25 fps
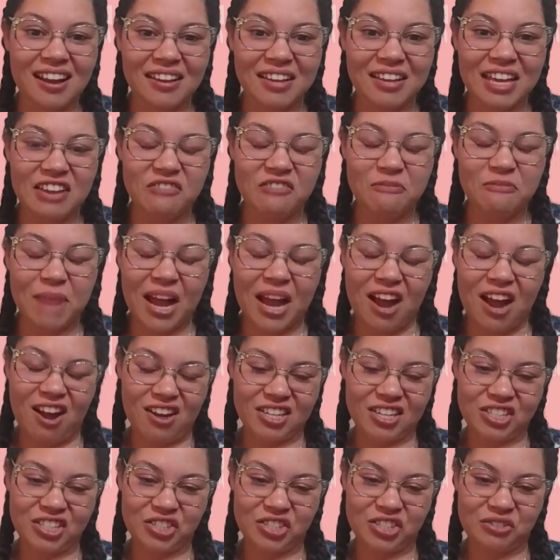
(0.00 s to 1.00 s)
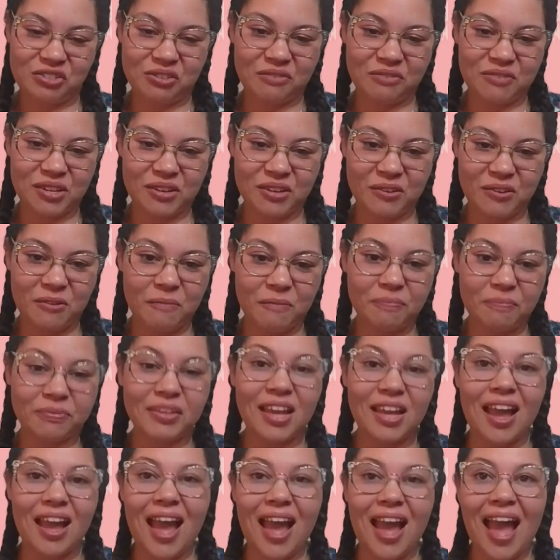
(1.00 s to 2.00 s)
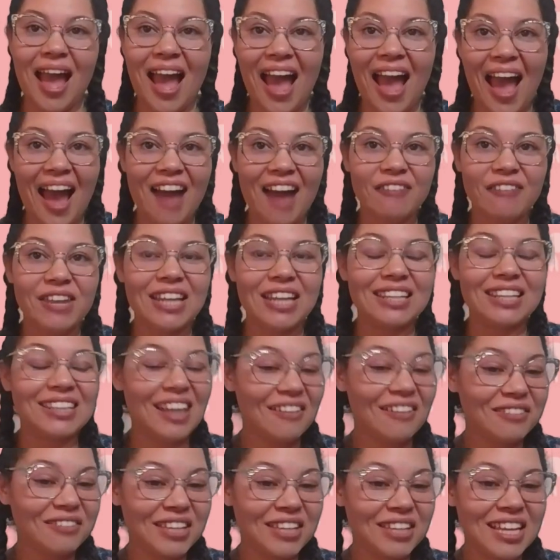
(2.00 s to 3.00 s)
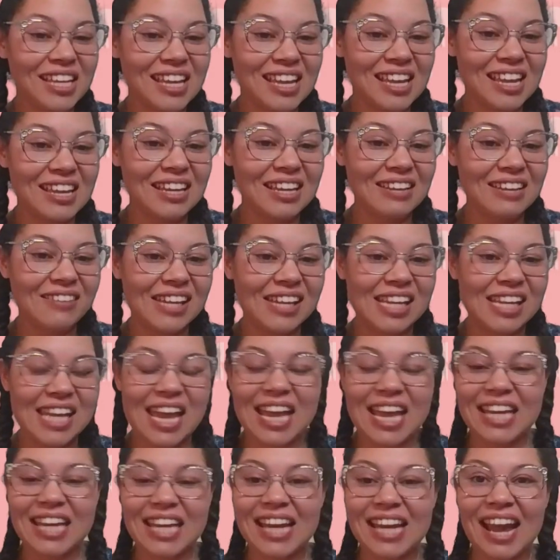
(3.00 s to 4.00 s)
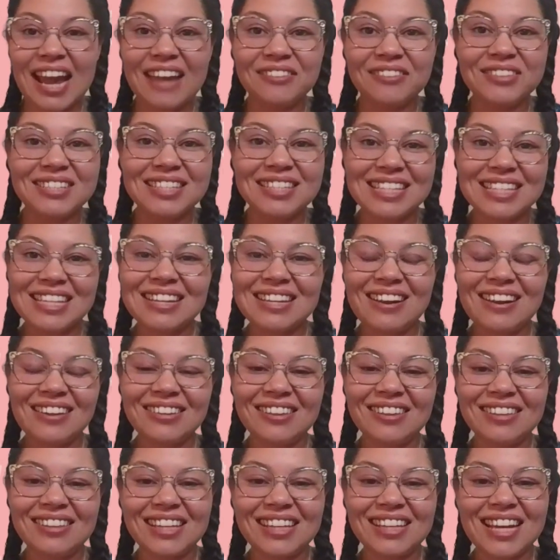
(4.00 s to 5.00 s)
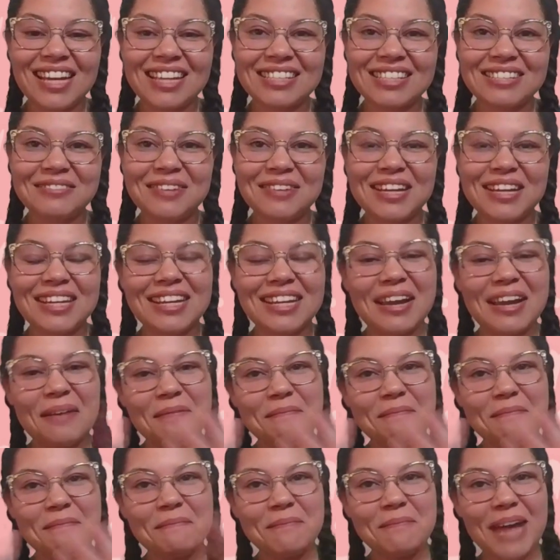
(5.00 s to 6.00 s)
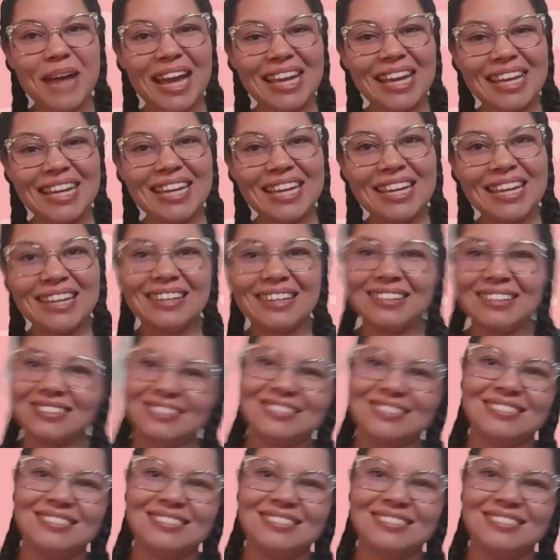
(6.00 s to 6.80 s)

give my honest review. Have a lovely evening, and I will see y'all on the next one. Bye!